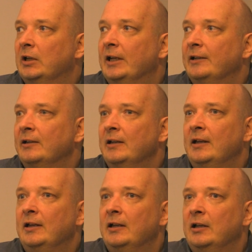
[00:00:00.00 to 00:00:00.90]
And
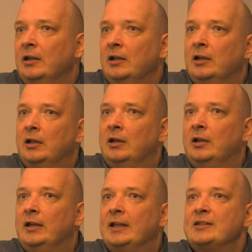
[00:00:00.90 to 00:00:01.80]

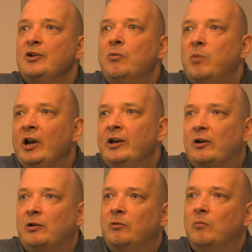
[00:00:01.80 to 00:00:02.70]
it's no
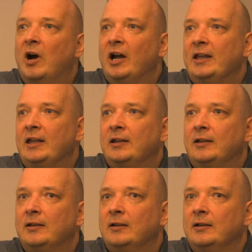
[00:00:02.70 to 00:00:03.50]
wonder why